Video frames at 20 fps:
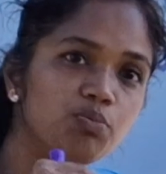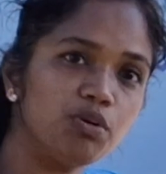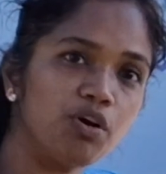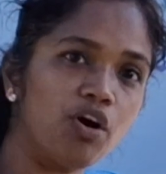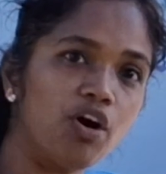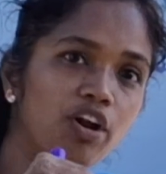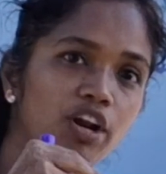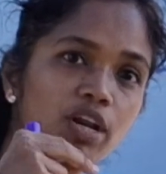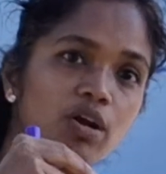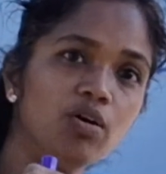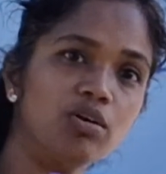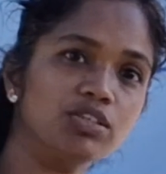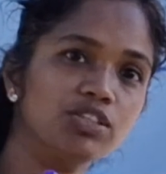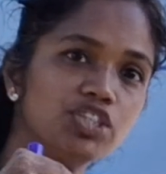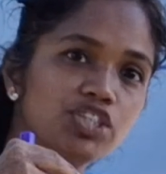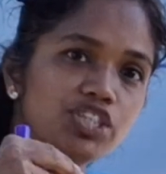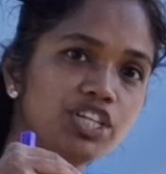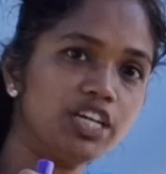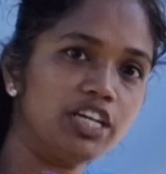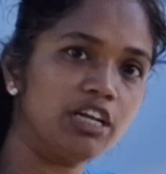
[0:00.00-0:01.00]
purely
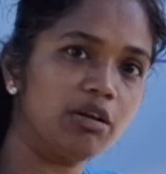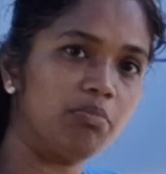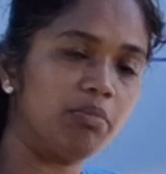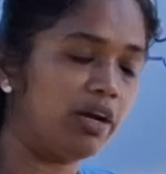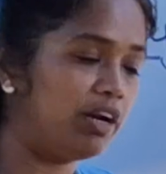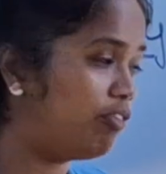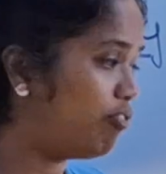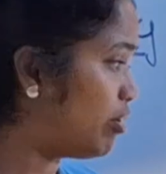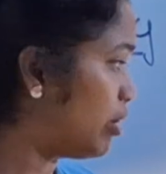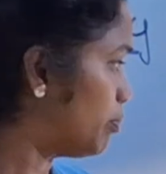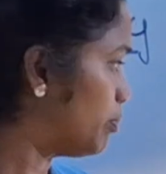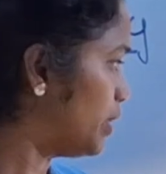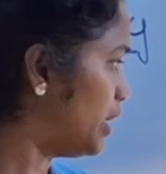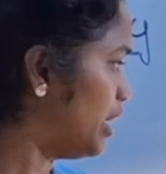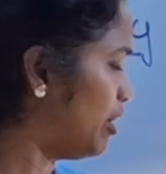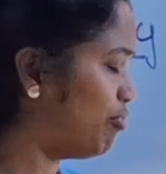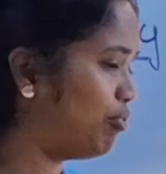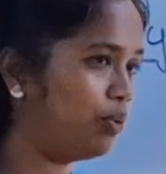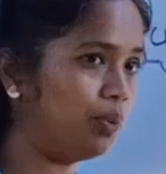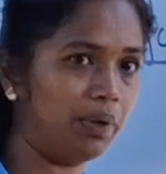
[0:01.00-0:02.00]
oxygenated blood from the
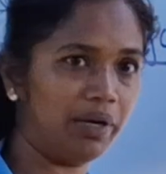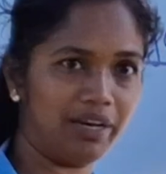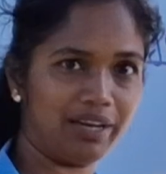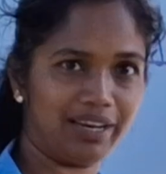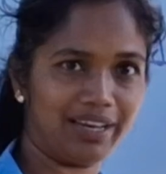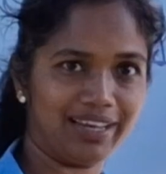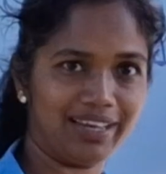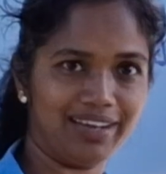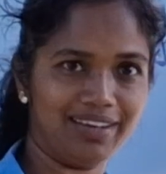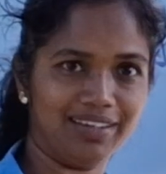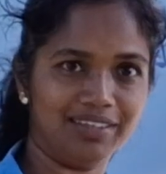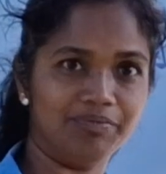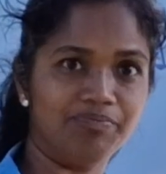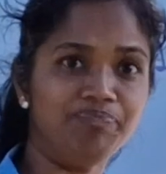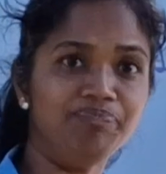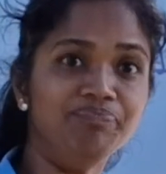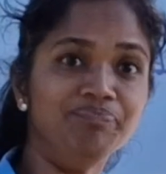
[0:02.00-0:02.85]
left ventricle.